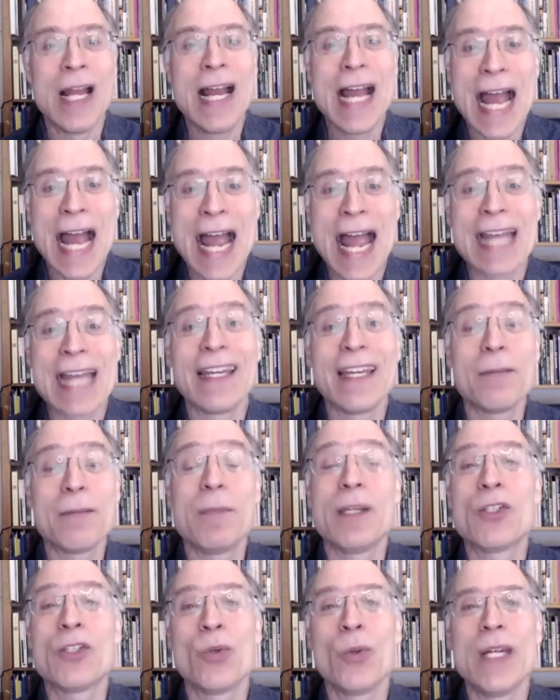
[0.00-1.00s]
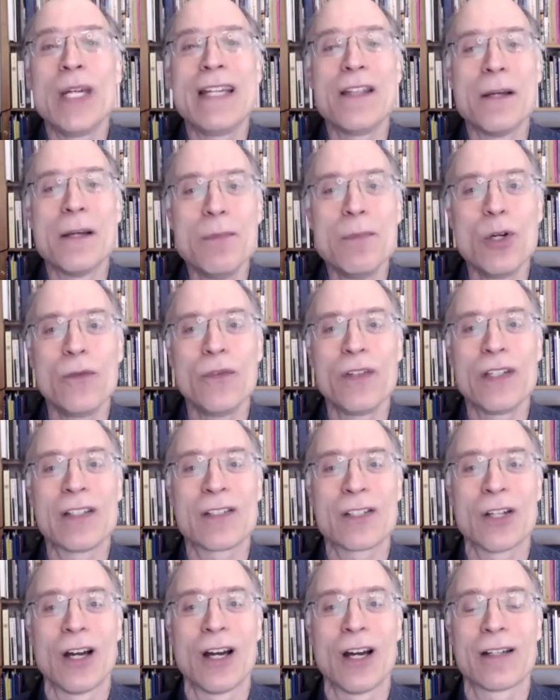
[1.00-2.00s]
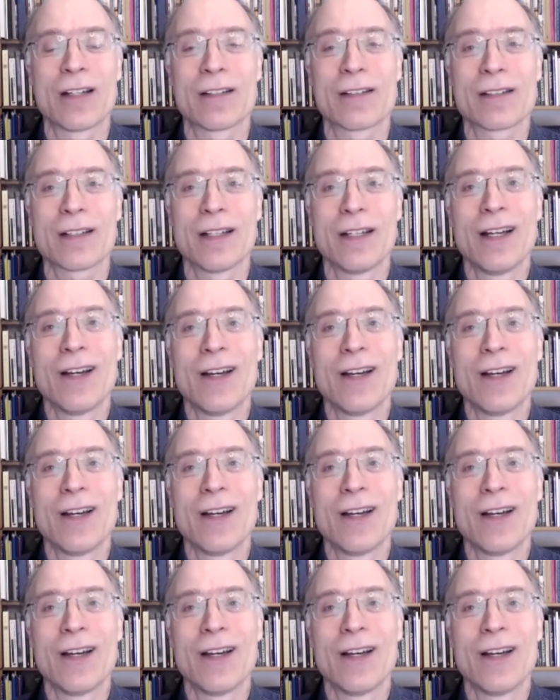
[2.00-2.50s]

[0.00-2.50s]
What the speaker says: hanging between the movie stars